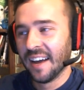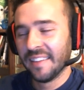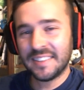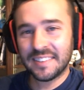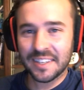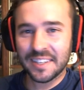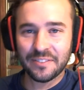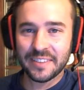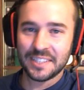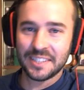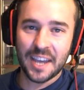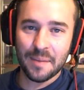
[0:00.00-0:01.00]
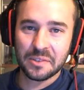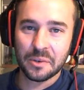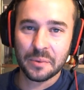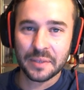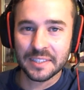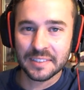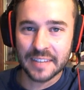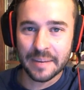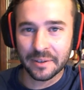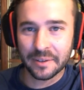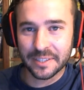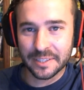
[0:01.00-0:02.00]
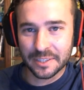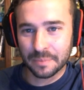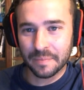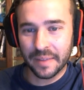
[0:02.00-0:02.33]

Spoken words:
This is good for the enchantments, or we could just name a creature,